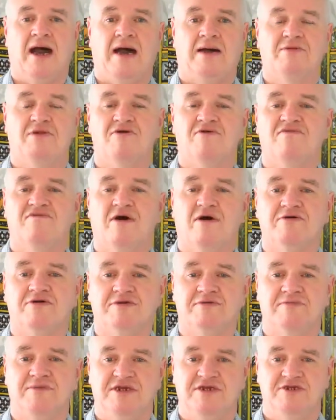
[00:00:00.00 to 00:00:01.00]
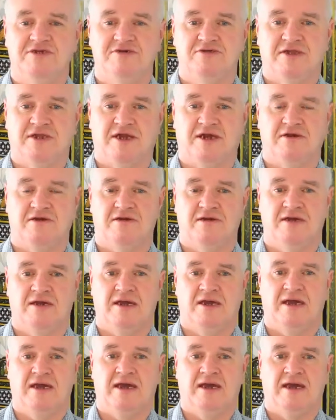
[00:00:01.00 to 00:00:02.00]
I'm looking forward to meeting you there,
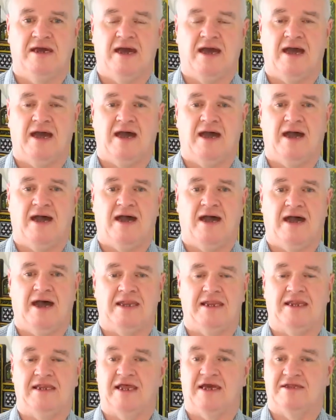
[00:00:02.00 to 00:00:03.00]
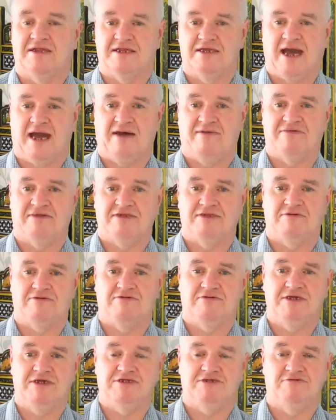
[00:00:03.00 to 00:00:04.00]
and I'd like to
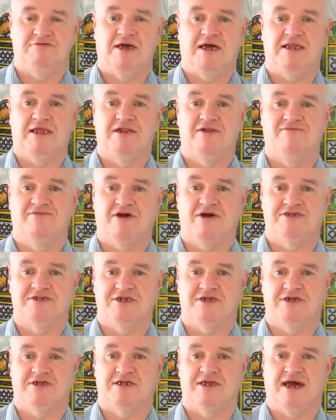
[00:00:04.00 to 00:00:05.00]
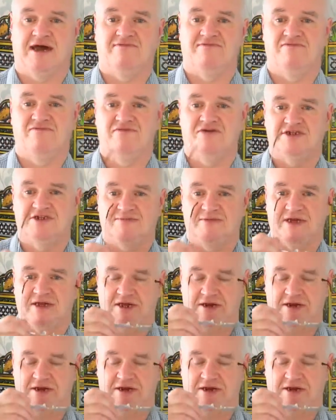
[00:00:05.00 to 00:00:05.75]
read you a little verse here that I have in front of me